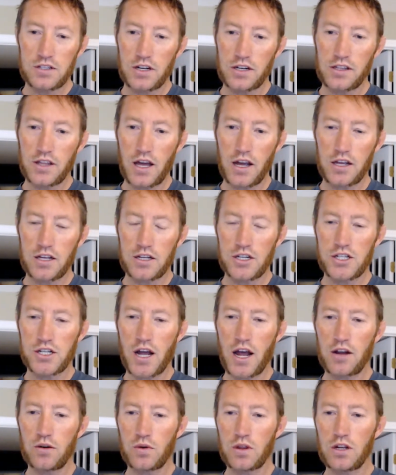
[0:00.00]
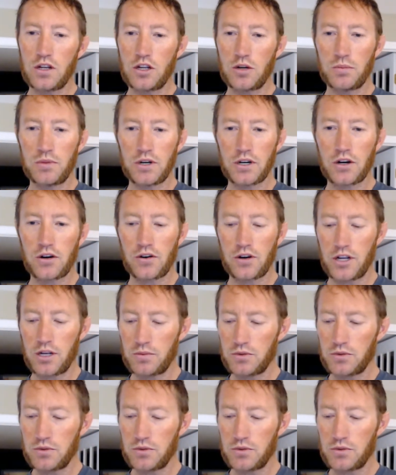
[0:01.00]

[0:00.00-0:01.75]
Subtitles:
like that can shine with a little bit of cream.